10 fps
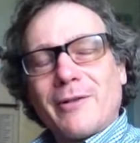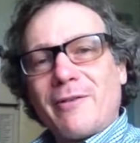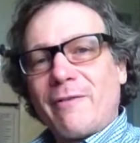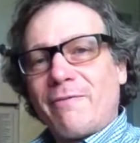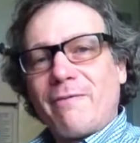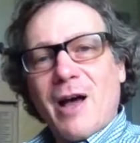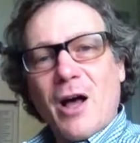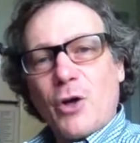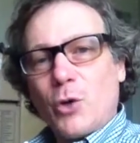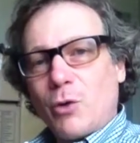the
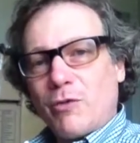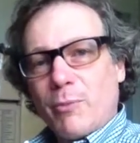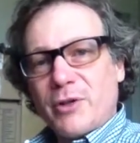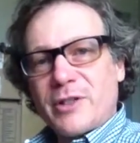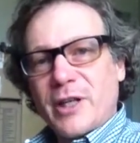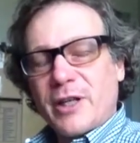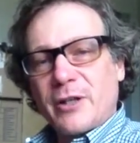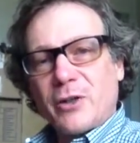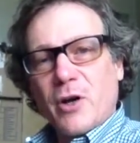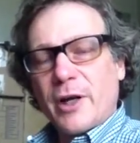value of a
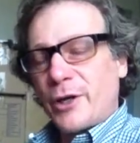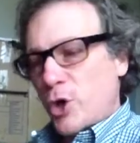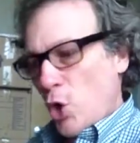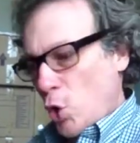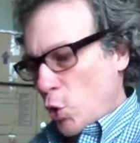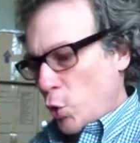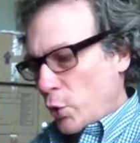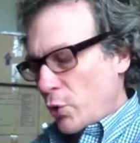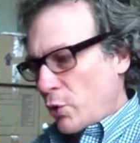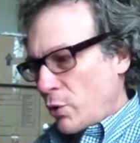particular
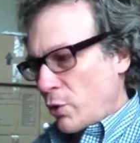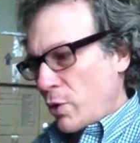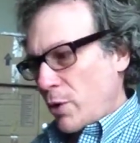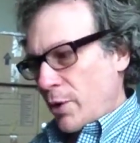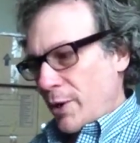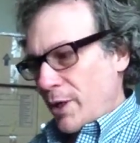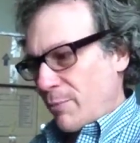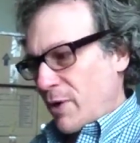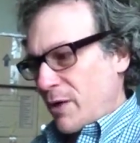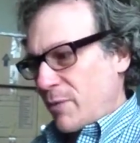unknown.
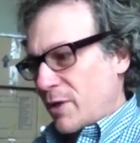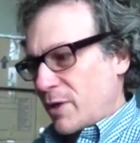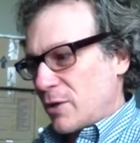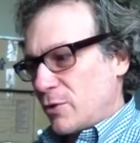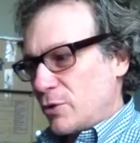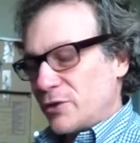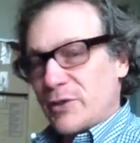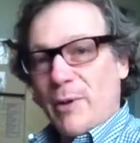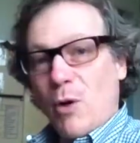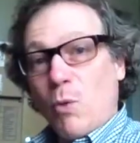It might be conclusions
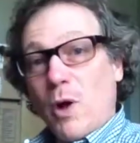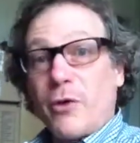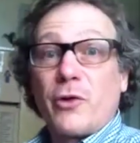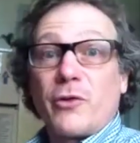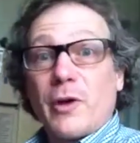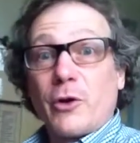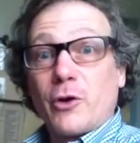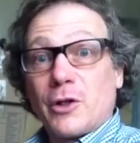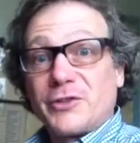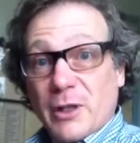about whether
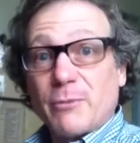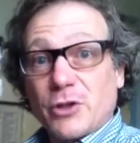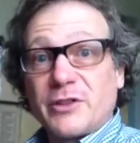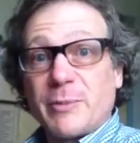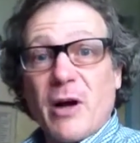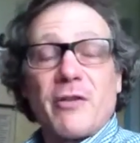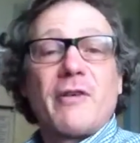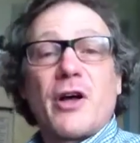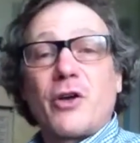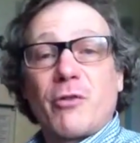your assumptions about the
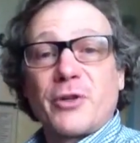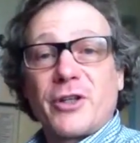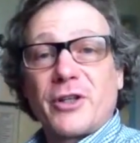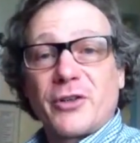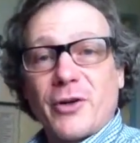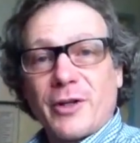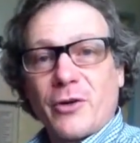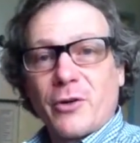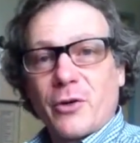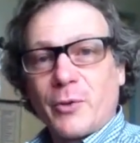value of a particular
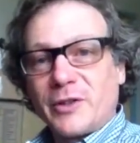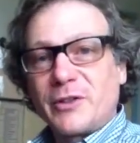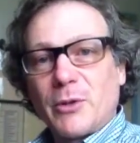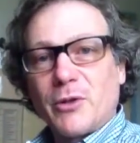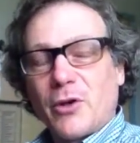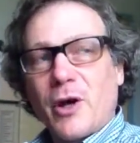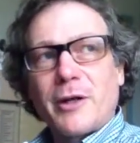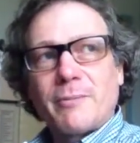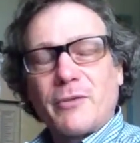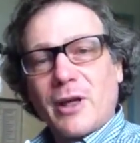unknown are reasonable or
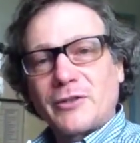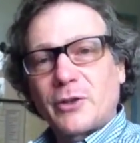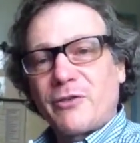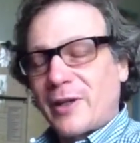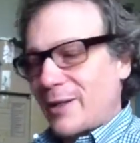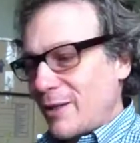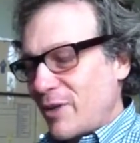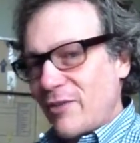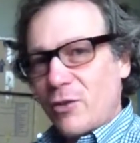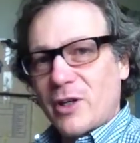not, that sort of thing. And let
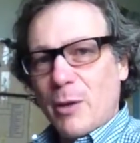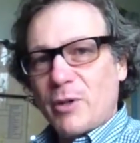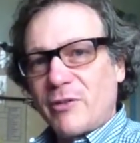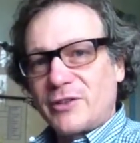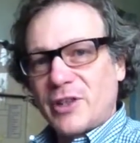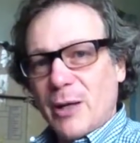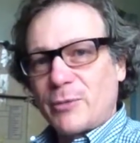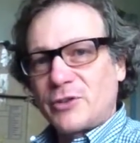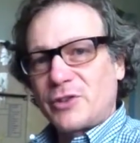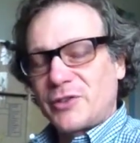me give you a couple of
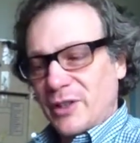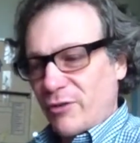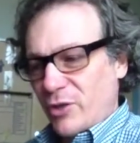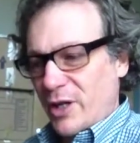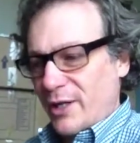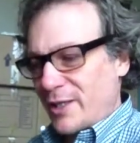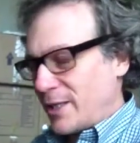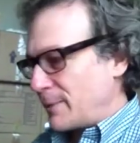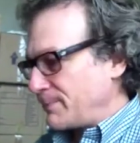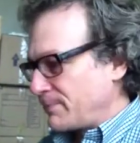examples just to give you an
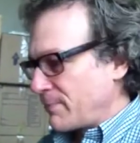idea.